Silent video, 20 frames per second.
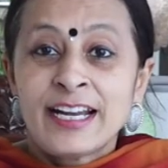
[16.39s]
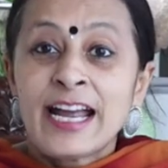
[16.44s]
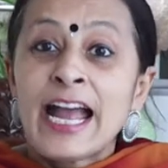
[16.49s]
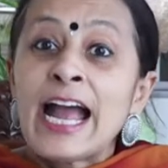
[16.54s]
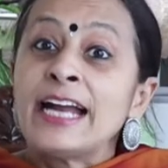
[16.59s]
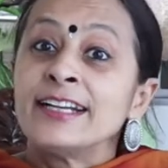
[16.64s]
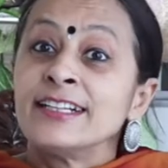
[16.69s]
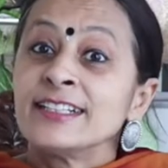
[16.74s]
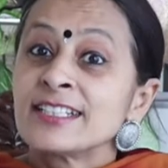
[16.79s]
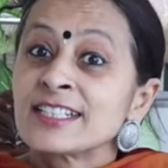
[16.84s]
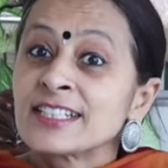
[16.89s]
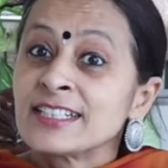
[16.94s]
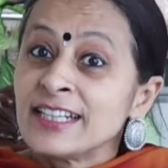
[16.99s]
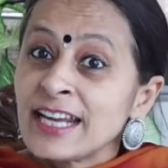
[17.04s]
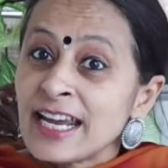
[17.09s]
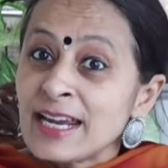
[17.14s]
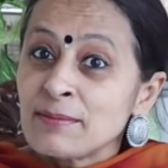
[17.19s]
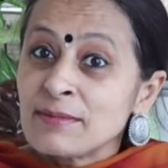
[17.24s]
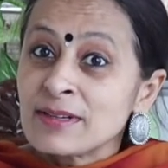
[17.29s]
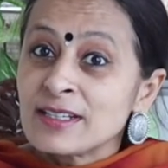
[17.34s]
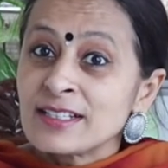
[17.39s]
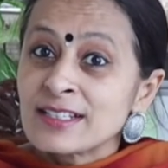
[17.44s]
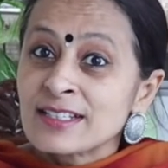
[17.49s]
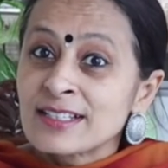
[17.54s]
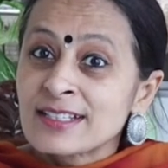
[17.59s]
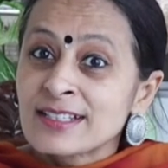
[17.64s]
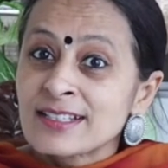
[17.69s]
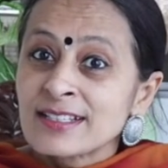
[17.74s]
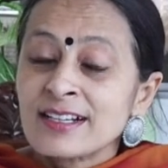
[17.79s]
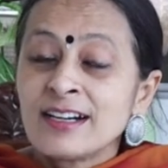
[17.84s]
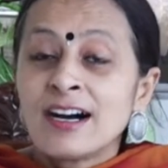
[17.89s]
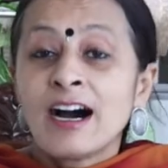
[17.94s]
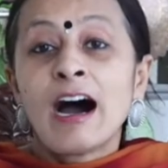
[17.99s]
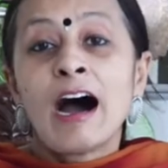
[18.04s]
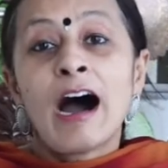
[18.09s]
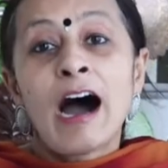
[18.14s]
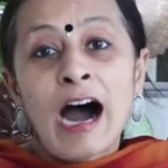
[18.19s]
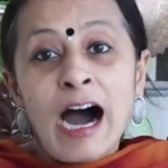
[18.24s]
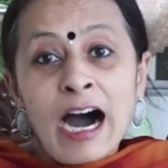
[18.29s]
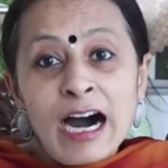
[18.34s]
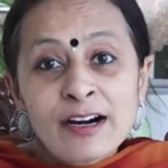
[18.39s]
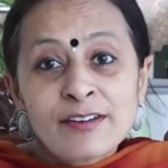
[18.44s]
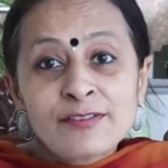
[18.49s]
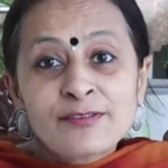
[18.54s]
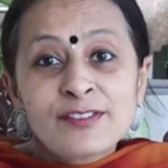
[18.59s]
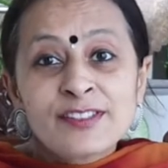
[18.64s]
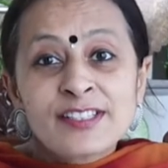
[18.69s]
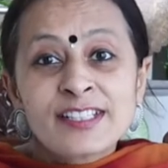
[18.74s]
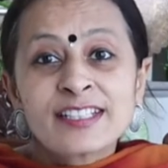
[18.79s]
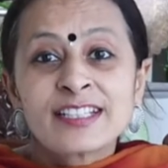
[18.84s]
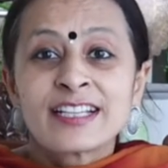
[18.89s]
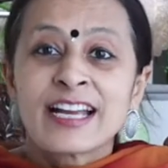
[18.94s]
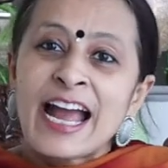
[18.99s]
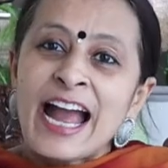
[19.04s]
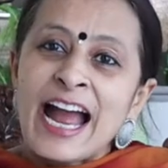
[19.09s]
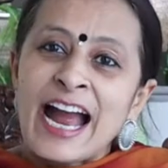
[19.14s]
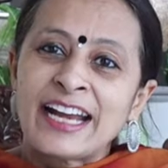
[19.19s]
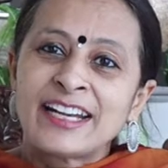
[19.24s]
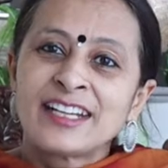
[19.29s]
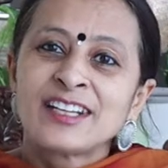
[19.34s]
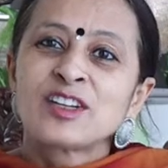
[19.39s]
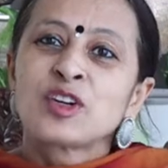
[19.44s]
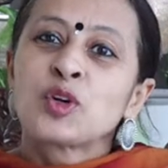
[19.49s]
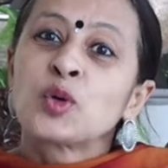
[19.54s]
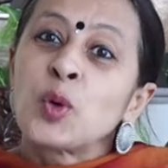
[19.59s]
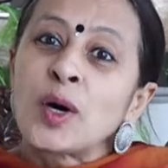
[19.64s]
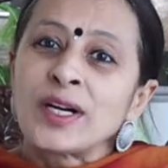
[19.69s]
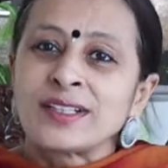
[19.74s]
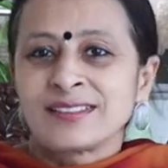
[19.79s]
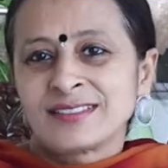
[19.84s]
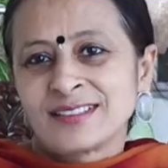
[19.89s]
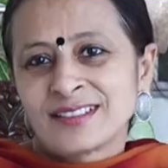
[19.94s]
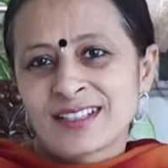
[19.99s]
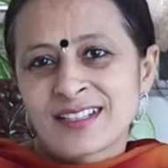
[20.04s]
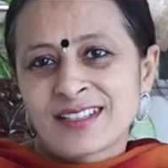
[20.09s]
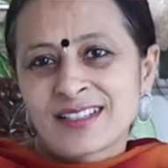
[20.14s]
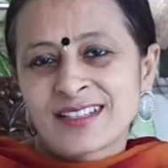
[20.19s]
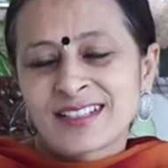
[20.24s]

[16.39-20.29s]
and its name is Halves and Quarters.